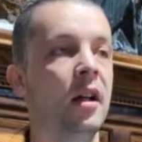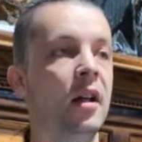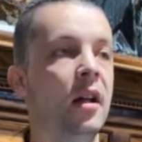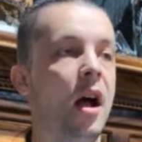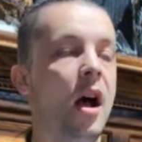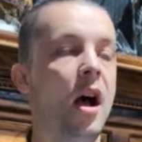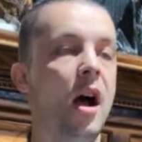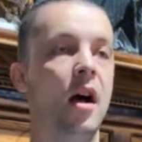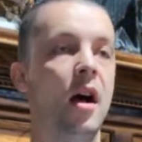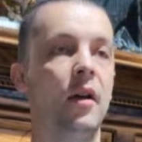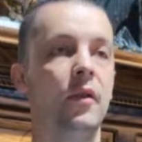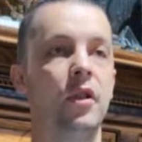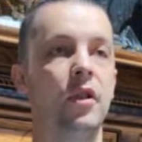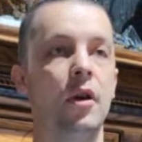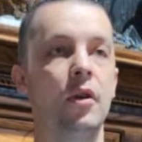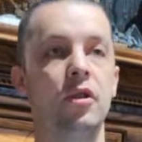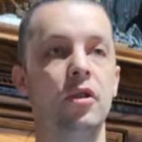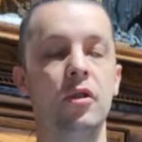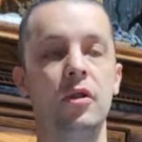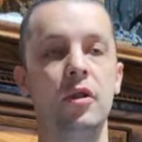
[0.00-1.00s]

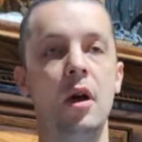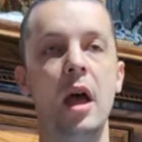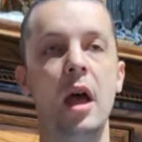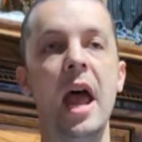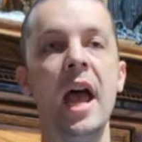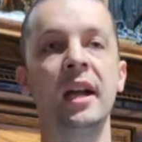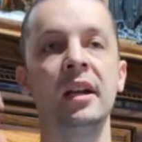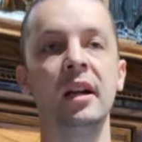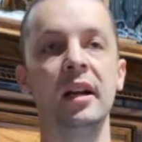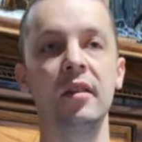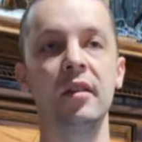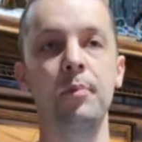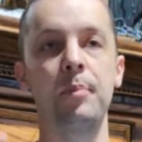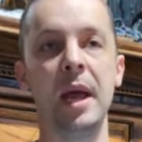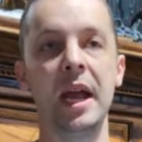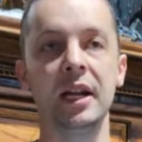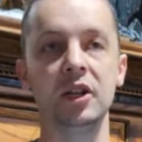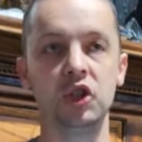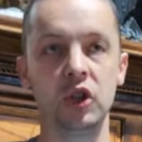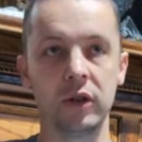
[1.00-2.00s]
the Endless
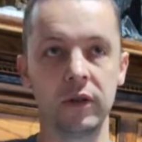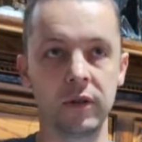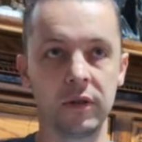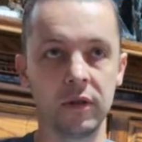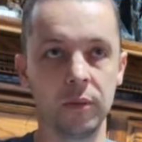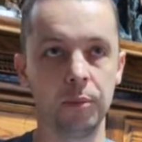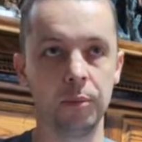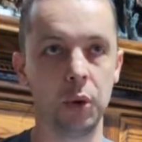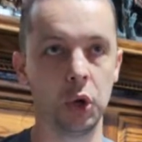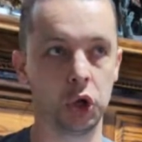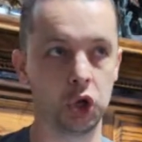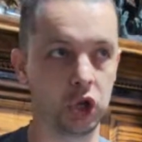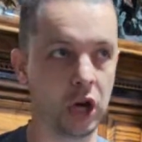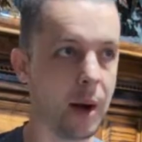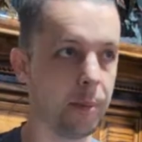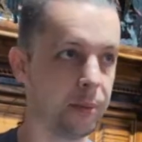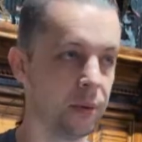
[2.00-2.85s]
Pages bookshop.